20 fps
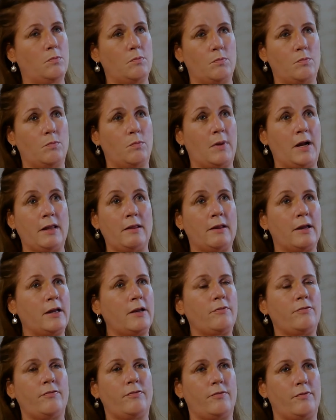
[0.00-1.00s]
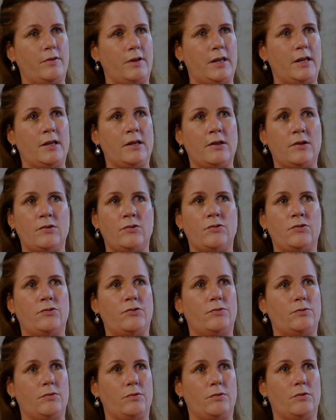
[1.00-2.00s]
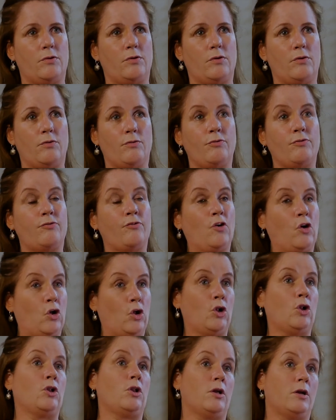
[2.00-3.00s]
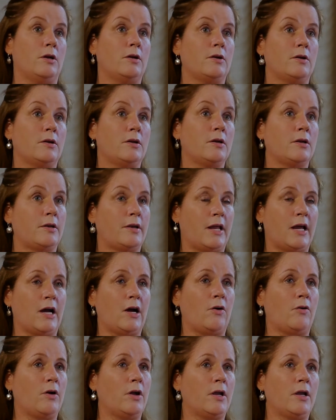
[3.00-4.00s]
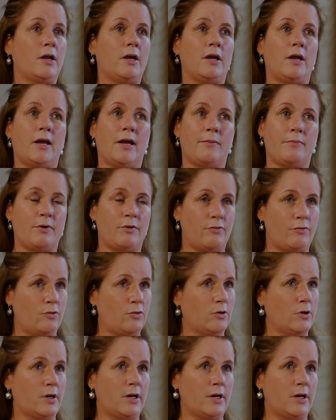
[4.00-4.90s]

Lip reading: my life is full now. And before,